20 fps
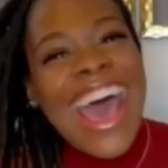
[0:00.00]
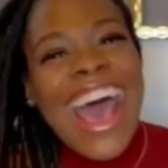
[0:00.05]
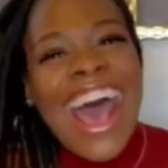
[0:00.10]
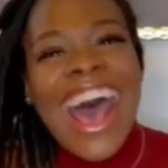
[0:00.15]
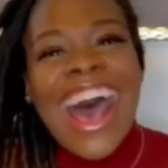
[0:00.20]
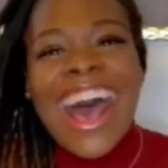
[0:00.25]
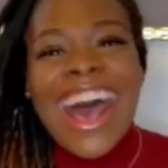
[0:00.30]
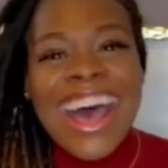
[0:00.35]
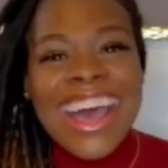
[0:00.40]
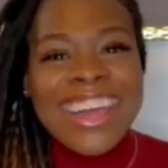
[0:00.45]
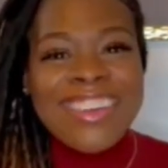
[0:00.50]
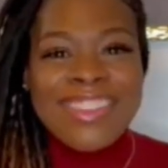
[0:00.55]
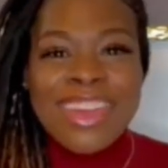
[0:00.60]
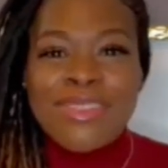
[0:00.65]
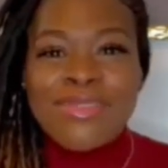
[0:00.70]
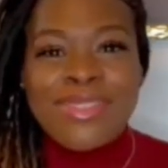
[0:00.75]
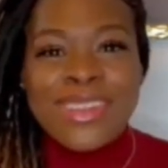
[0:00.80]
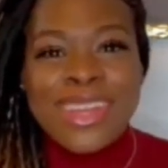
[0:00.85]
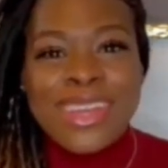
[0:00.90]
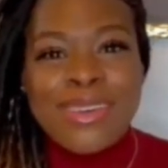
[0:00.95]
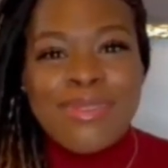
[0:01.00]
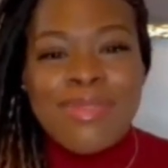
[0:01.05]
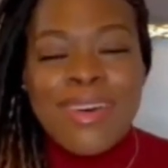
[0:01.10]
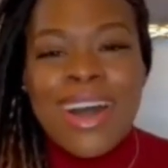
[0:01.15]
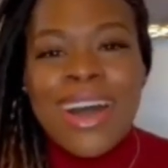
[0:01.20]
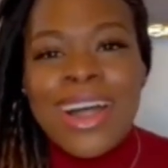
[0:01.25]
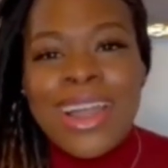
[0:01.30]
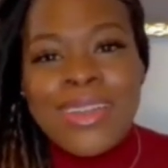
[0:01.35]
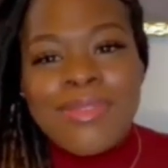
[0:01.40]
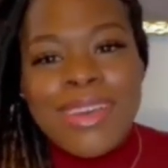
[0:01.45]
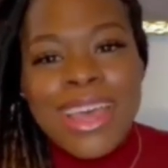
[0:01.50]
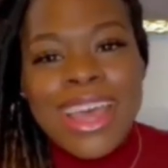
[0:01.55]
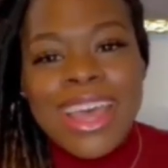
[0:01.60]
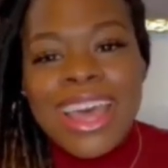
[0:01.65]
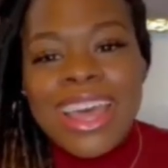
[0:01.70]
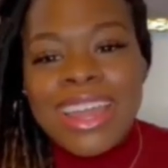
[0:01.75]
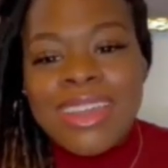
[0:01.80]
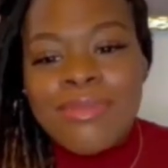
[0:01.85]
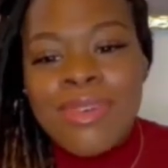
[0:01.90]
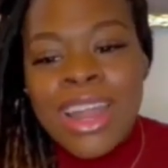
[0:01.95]
I am definitely a barb.
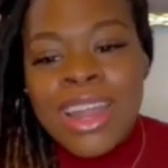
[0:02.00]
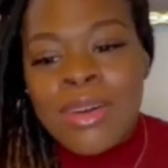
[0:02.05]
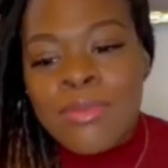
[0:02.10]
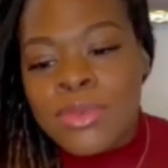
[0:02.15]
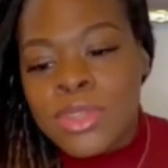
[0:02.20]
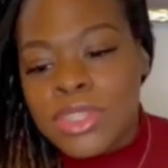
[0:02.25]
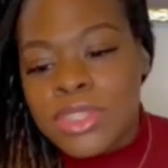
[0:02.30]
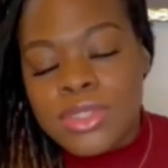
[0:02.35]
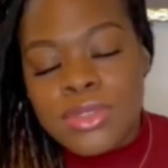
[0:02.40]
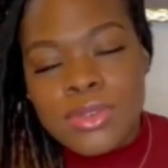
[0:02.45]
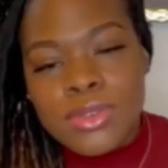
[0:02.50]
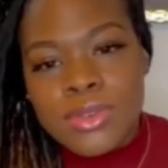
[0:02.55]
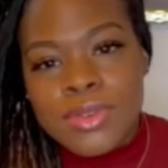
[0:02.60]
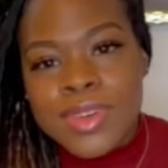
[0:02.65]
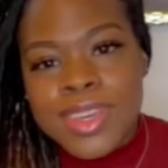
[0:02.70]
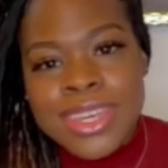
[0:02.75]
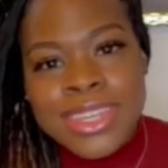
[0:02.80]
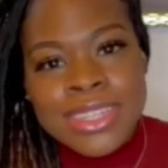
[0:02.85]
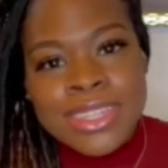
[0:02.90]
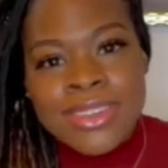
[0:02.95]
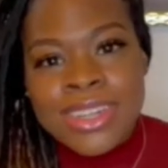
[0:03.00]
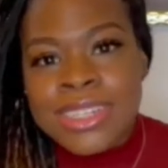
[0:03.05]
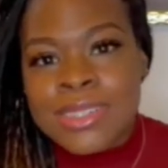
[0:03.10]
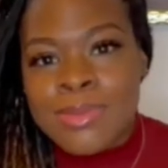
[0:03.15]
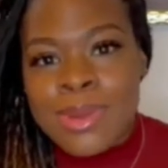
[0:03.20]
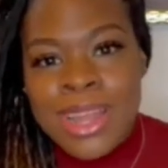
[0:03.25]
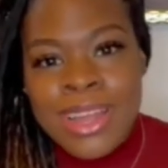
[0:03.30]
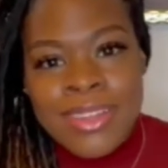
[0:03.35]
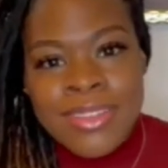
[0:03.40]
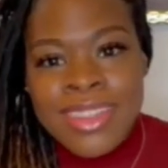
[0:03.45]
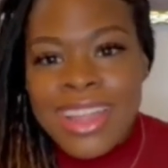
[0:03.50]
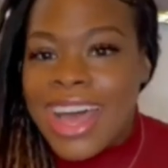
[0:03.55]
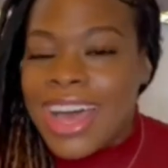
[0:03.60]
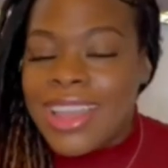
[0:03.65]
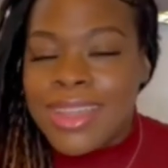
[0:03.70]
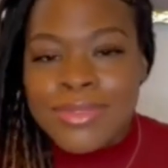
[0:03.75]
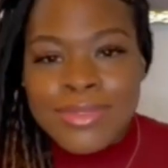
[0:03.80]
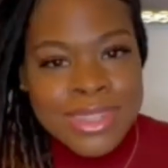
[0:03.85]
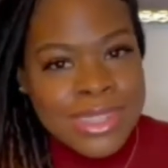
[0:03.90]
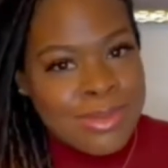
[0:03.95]
And my #2 is Chris Brown. I
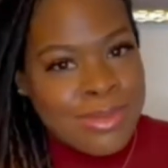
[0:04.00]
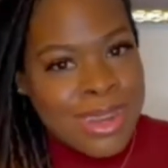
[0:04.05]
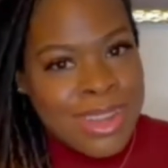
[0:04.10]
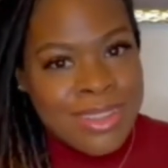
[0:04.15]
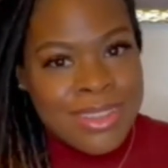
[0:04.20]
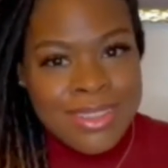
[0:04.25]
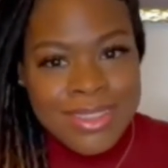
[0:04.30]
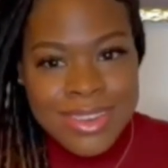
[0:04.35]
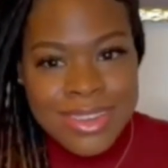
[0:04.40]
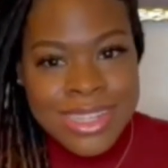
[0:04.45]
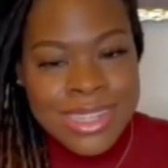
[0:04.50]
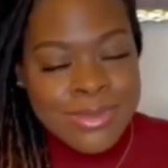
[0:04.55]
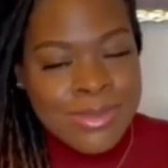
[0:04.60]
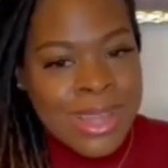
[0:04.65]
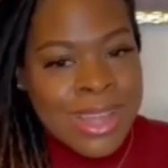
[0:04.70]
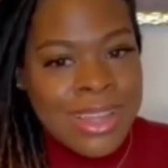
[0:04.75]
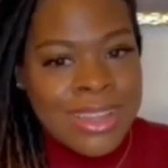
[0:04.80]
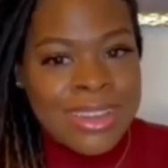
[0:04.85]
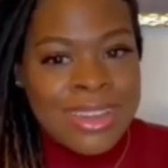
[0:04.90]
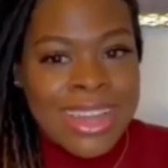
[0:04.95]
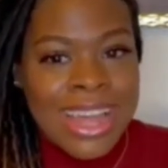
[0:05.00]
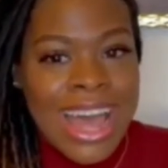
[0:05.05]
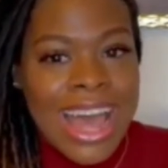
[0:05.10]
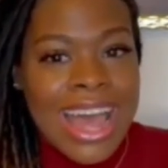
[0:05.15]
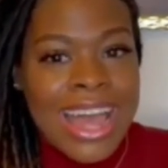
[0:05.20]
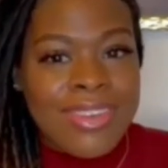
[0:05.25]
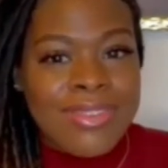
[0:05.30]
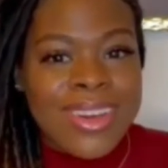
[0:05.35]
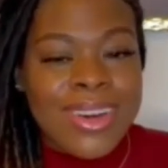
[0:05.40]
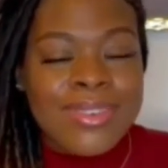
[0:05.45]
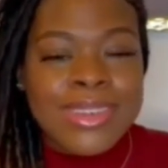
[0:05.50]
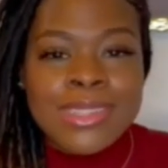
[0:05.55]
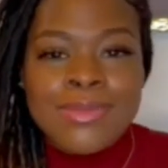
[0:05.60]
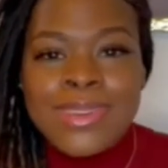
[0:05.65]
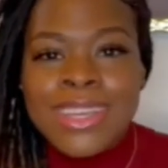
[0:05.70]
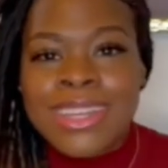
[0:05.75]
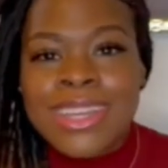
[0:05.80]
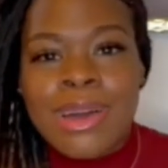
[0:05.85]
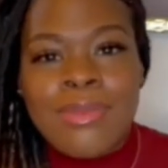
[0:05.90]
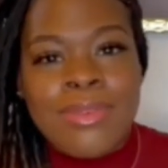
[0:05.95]
love Chris Brown. Chris Brown, I've always
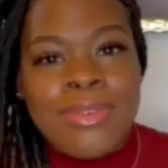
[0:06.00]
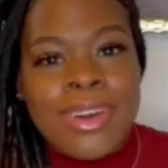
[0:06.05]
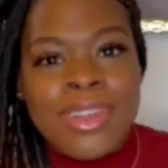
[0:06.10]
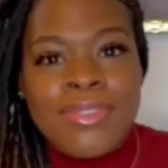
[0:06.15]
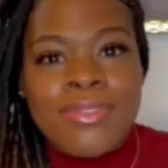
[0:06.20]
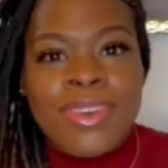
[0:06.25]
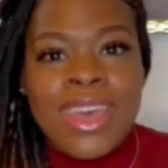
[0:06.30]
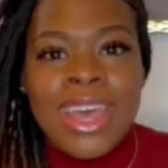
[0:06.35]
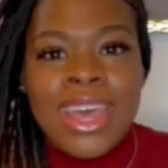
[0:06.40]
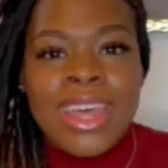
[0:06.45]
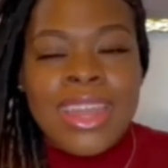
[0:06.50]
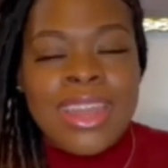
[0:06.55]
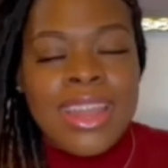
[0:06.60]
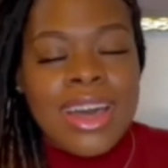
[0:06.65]
been a #1 fan.